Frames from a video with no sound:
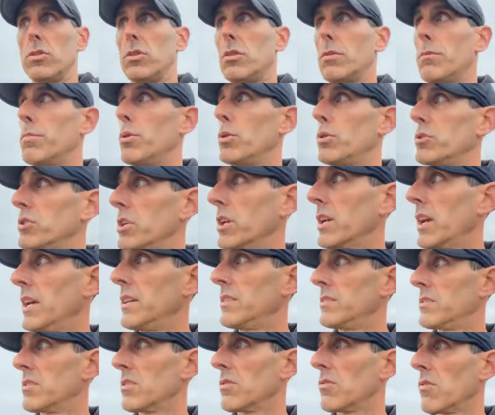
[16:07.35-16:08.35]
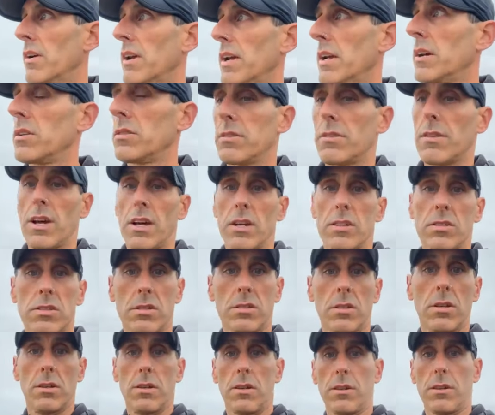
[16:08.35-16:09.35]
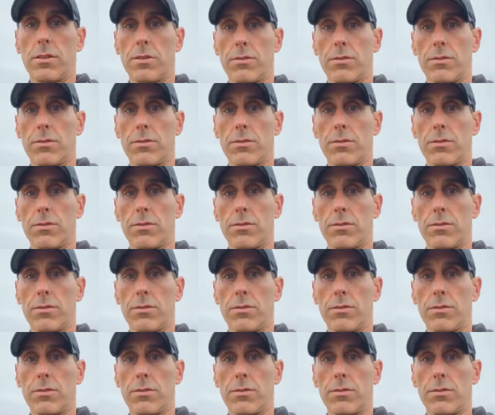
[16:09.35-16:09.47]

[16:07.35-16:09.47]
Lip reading: you can push against the ground, thus